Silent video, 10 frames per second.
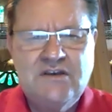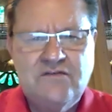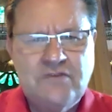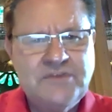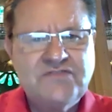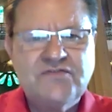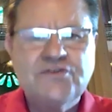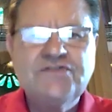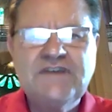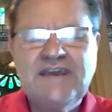From his
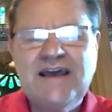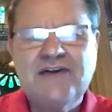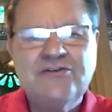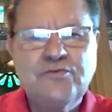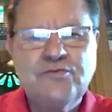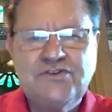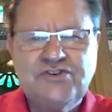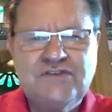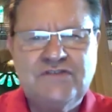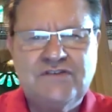first encounter with
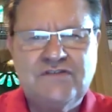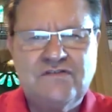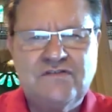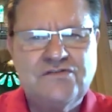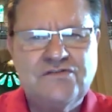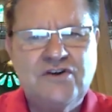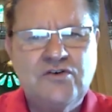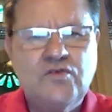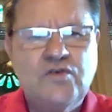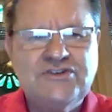Jesus, there's no
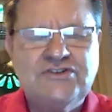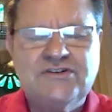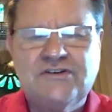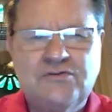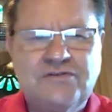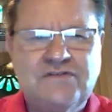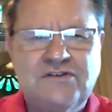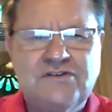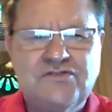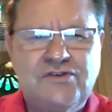question who is in
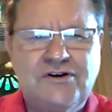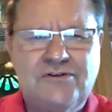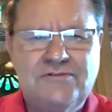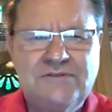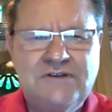control.